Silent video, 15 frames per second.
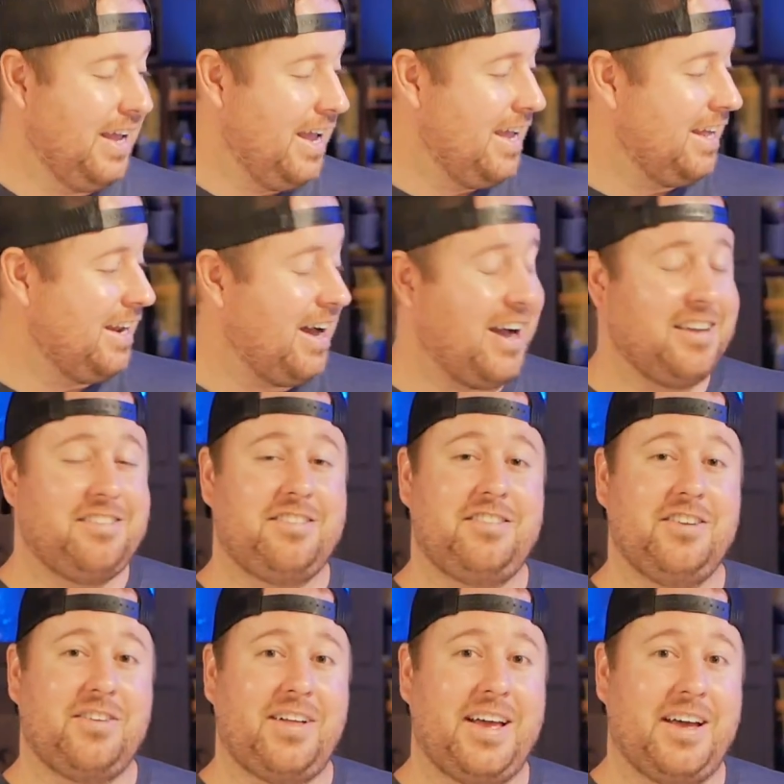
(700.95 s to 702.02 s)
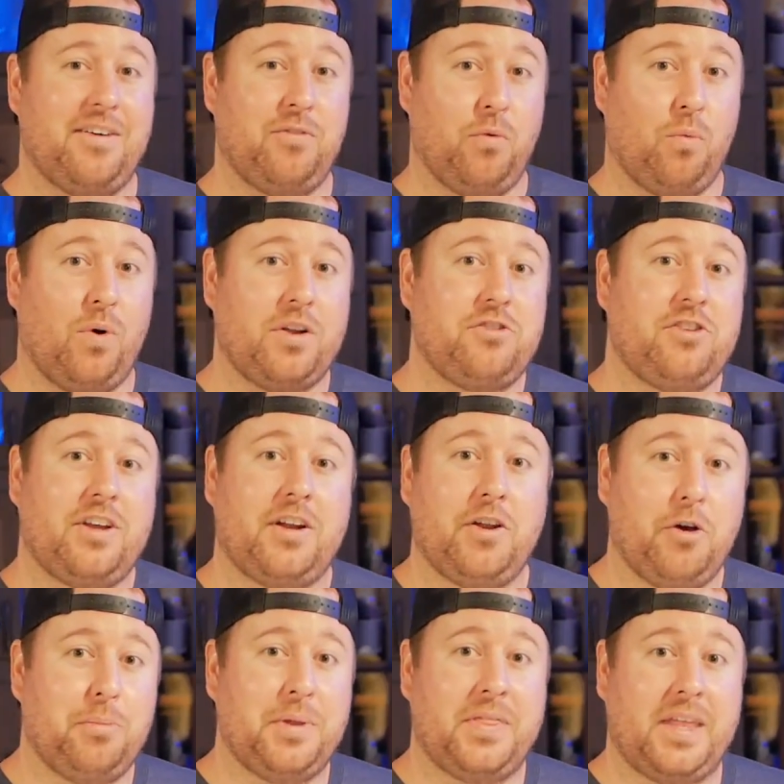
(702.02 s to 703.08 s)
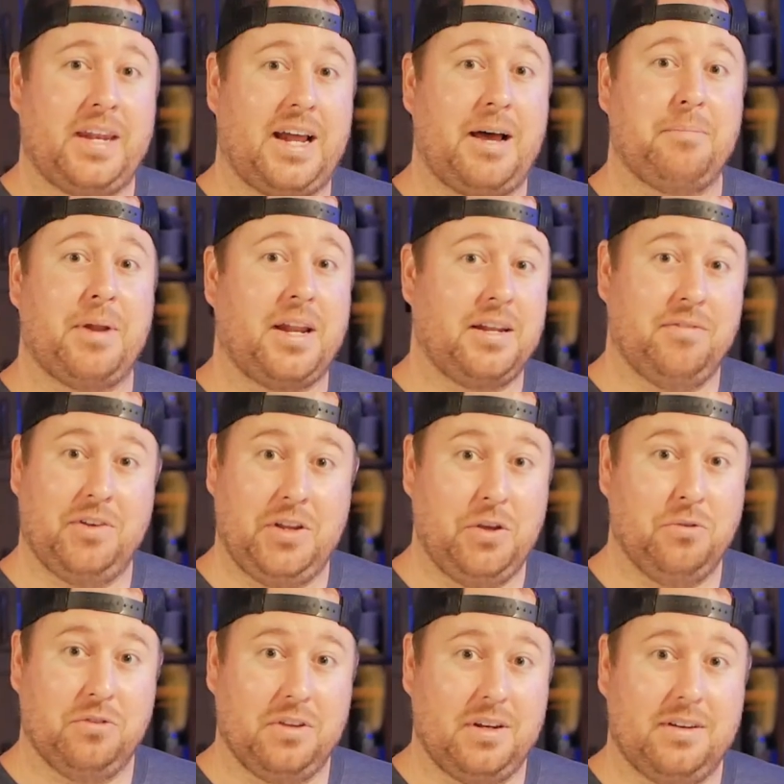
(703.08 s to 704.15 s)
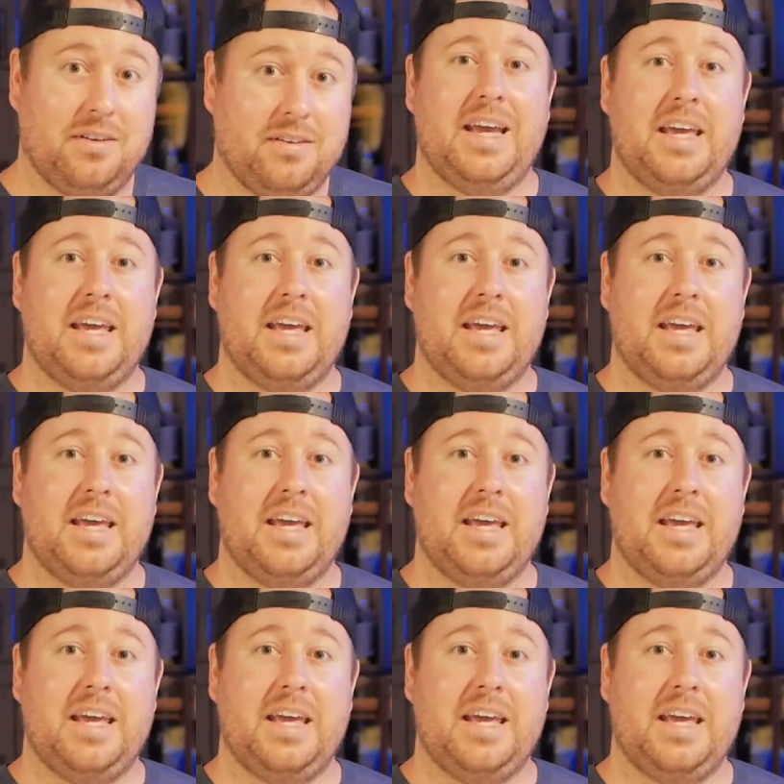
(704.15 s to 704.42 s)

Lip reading: and I still have one channel open that I'm not even using.